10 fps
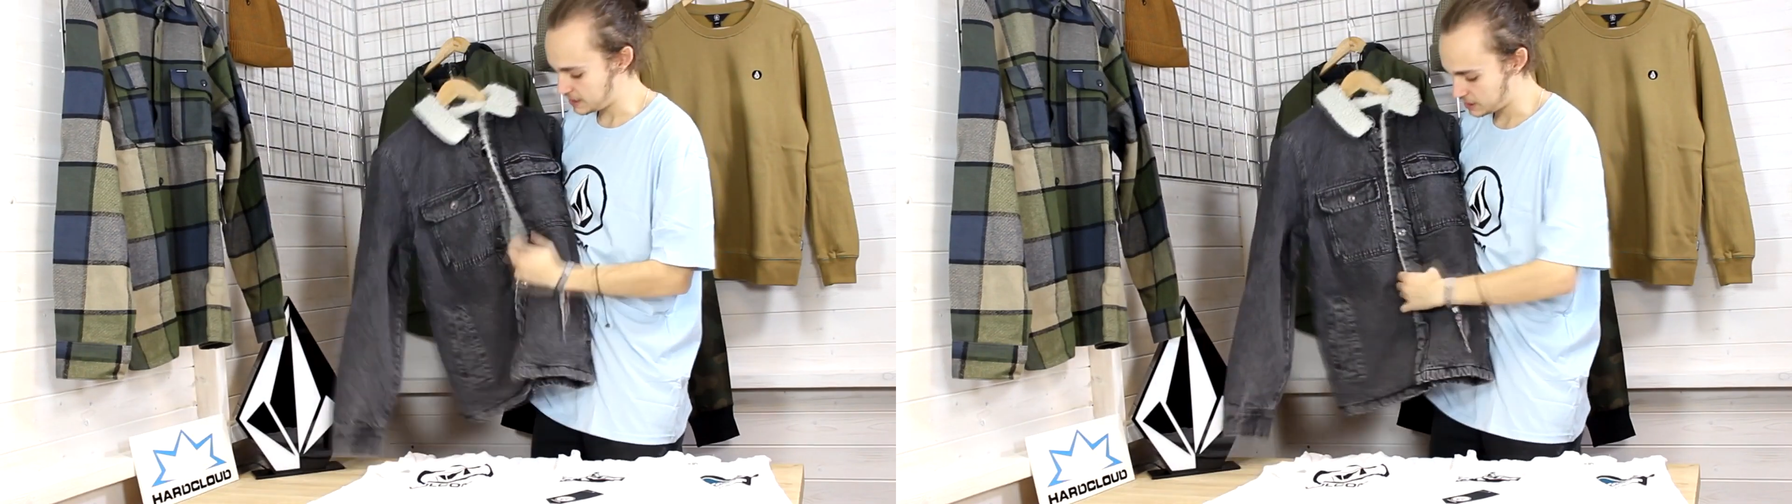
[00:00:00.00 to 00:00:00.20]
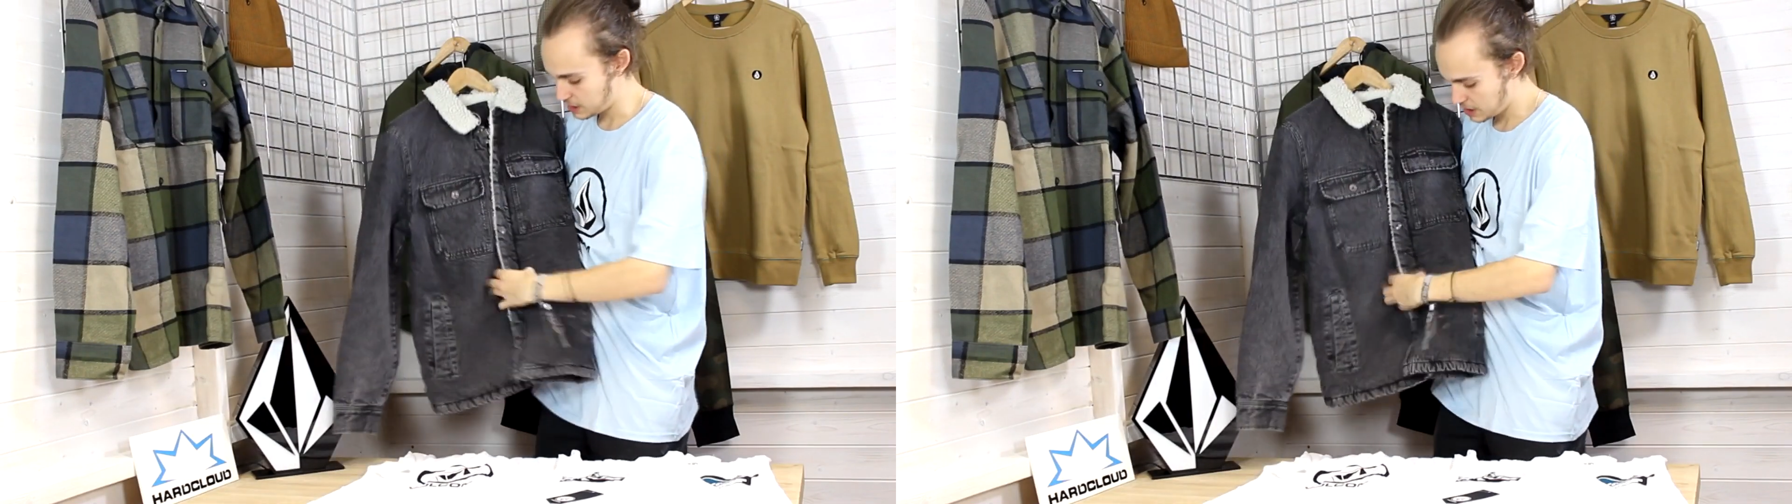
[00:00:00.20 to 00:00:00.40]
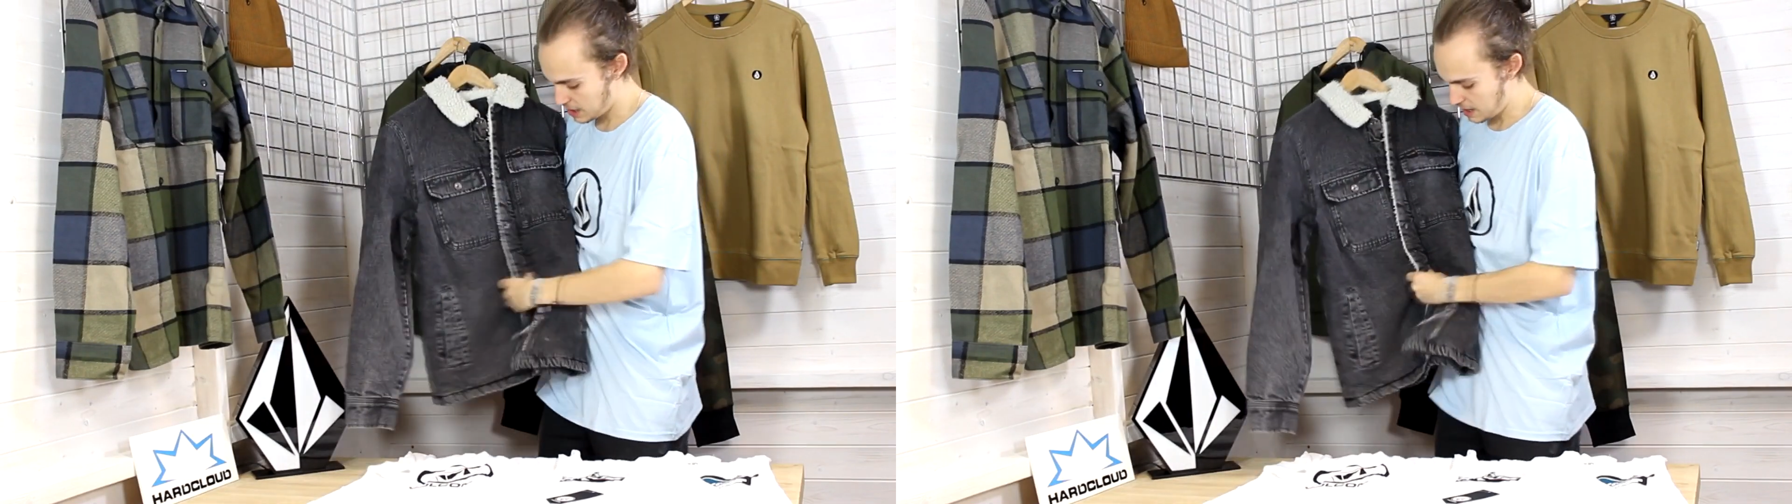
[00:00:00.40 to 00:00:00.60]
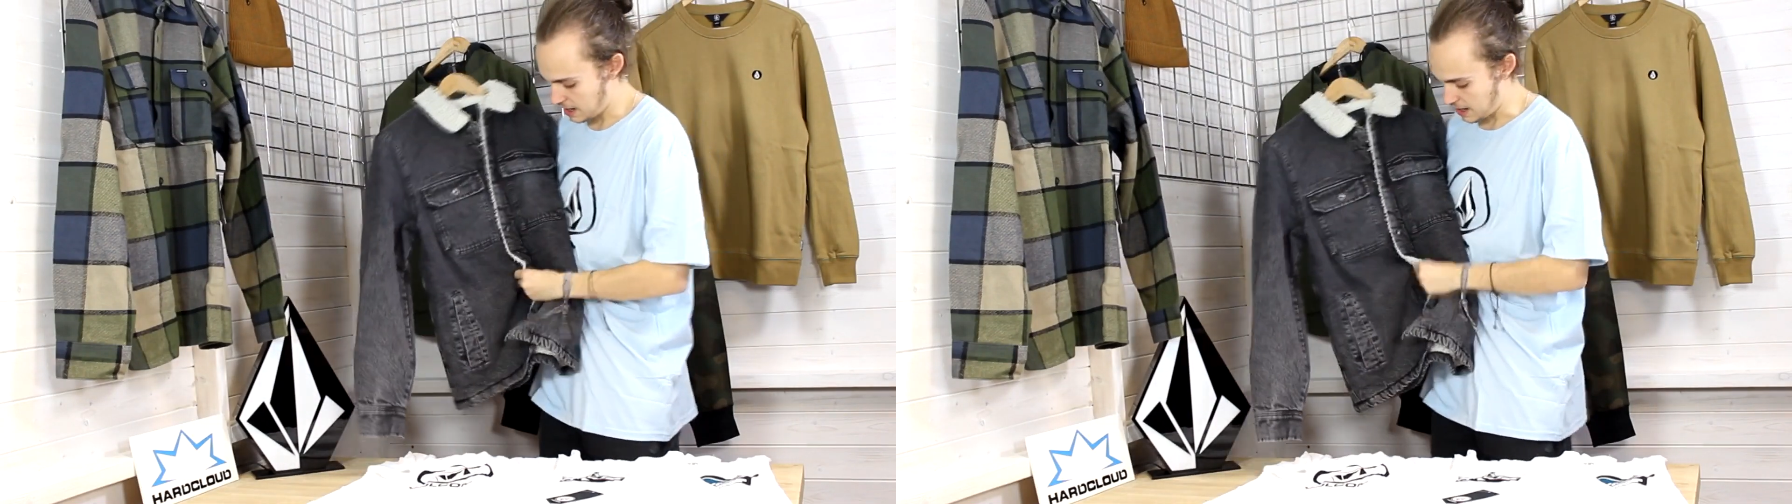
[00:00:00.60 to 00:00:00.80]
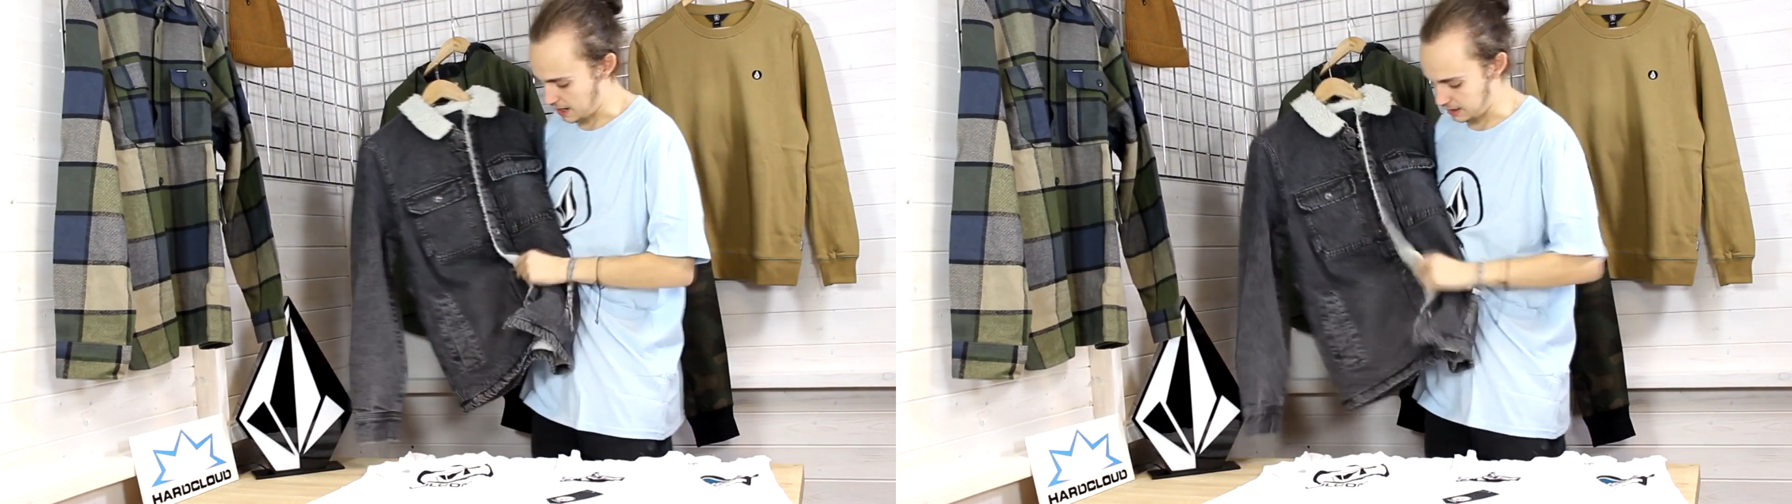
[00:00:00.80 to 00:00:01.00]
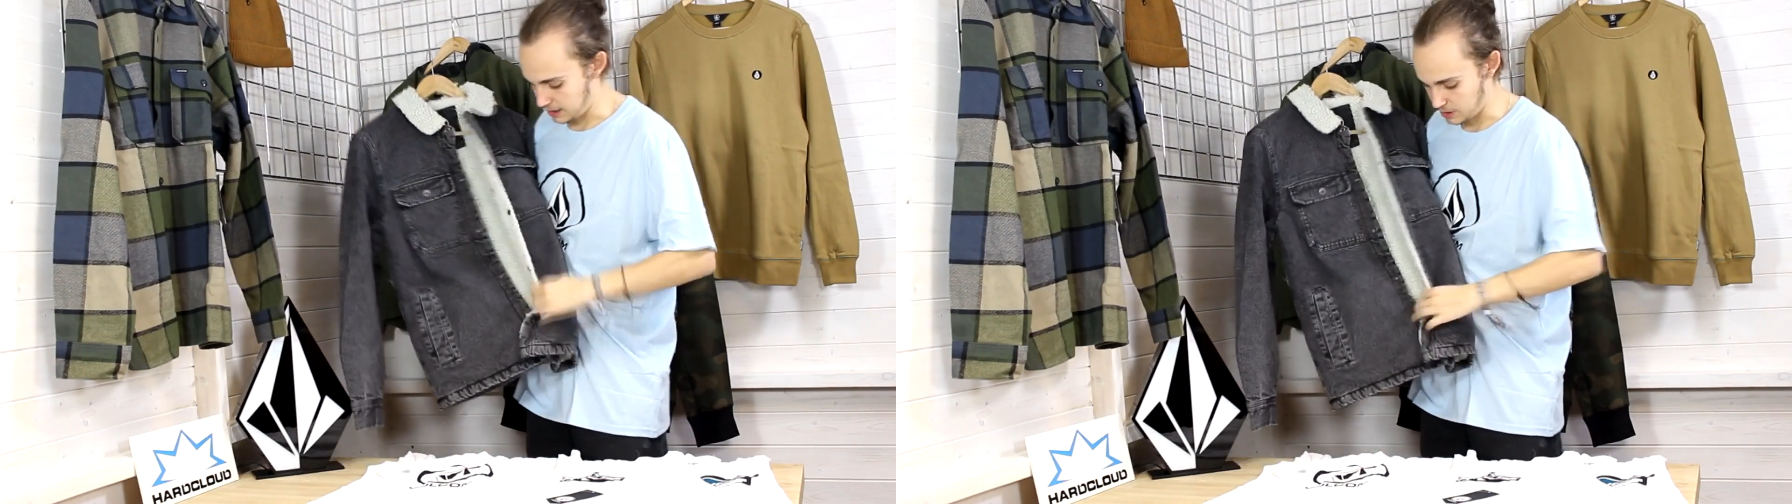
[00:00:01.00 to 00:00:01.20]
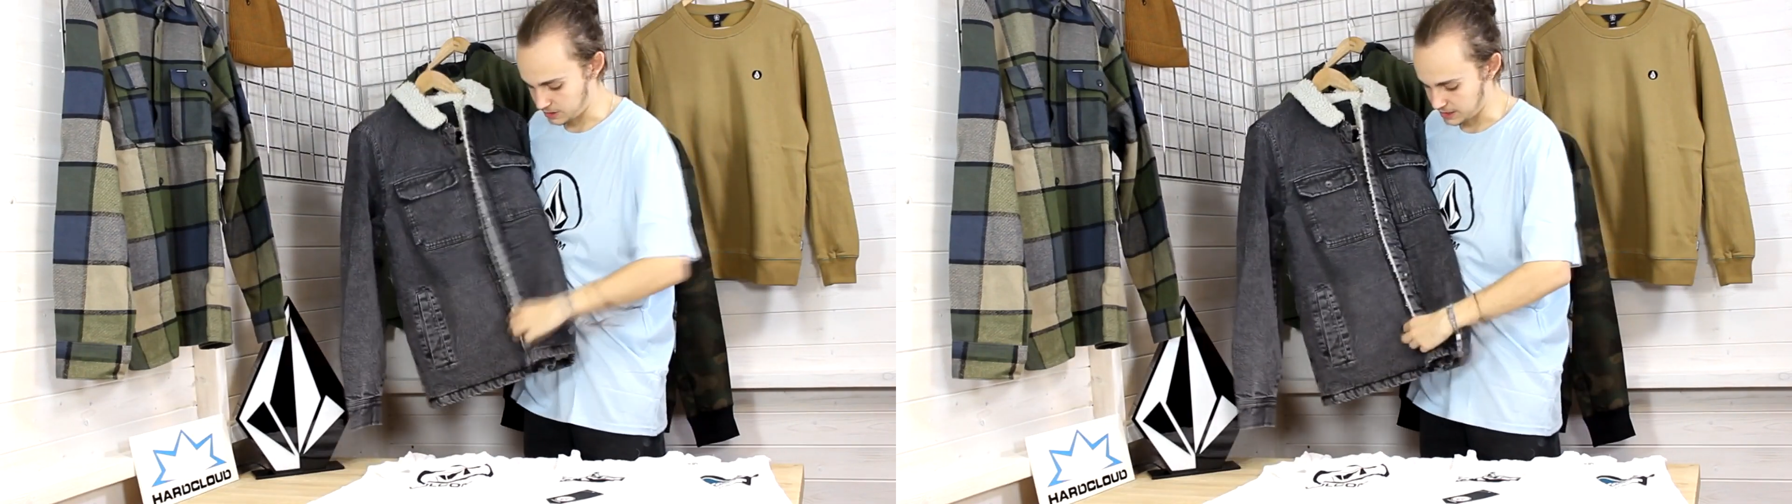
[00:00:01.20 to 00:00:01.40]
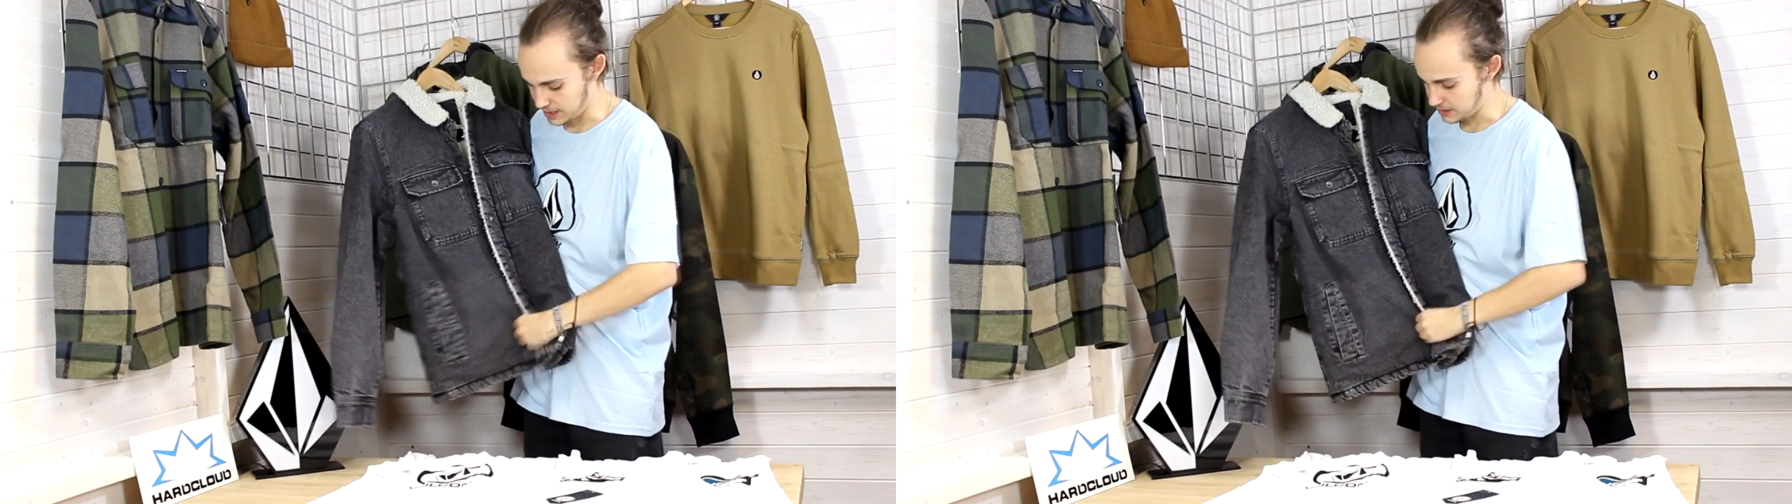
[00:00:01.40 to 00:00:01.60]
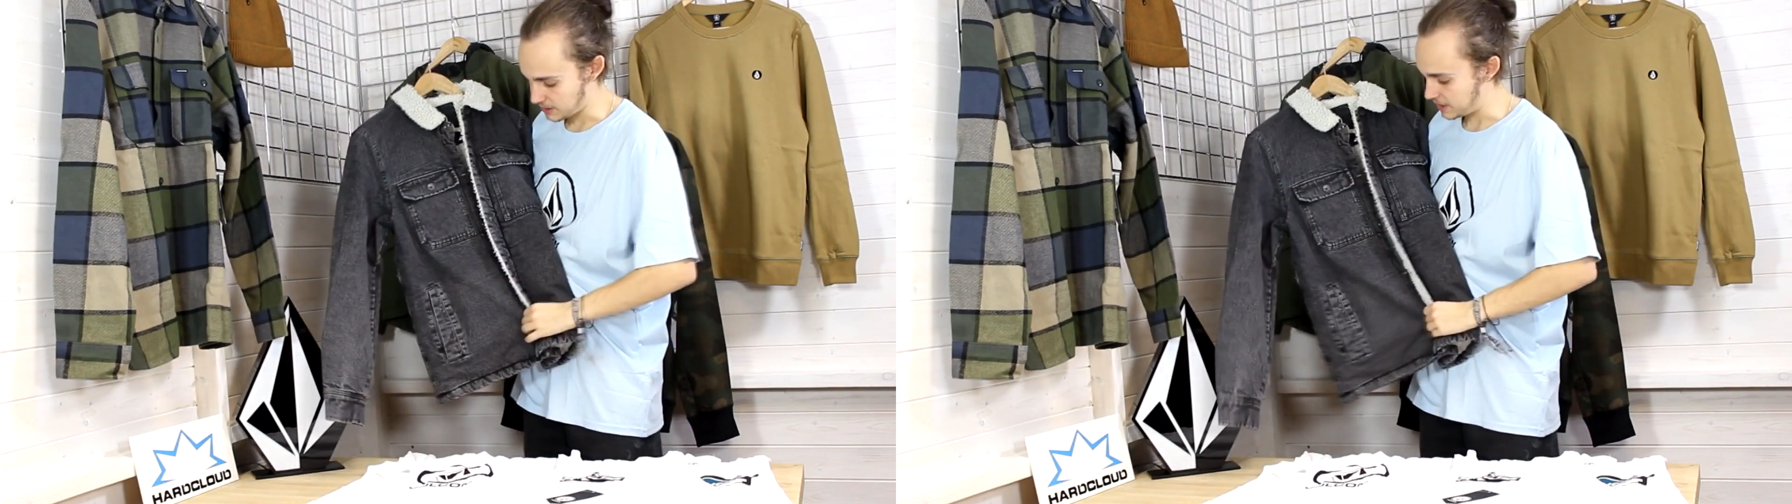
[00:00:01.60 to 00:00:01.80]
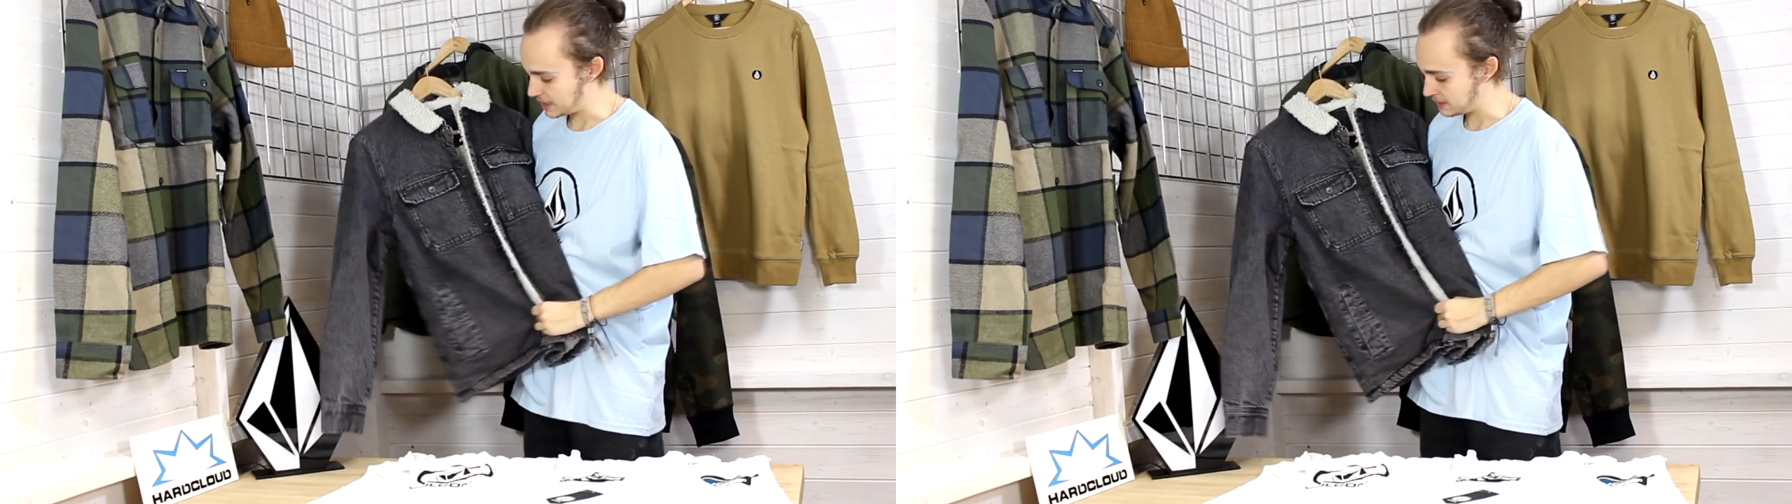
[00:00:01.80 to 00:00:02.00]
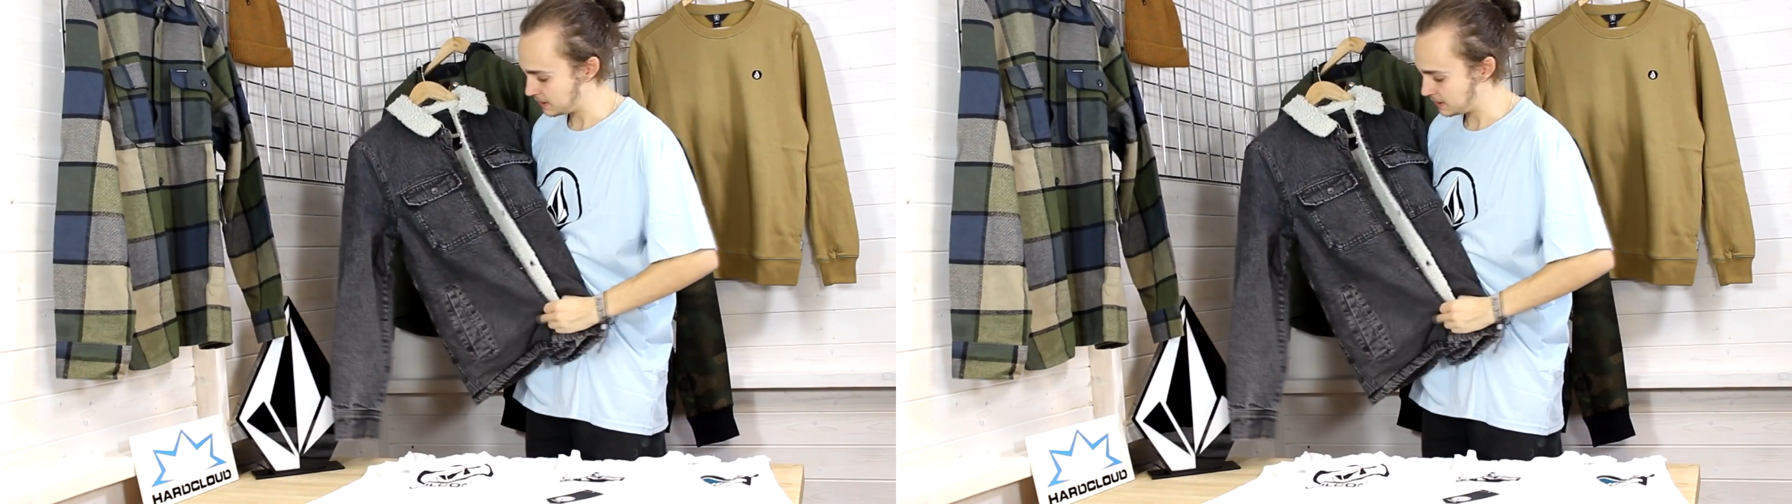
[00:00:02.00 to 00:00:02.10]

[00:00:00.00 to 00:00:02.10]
season. Loads of these going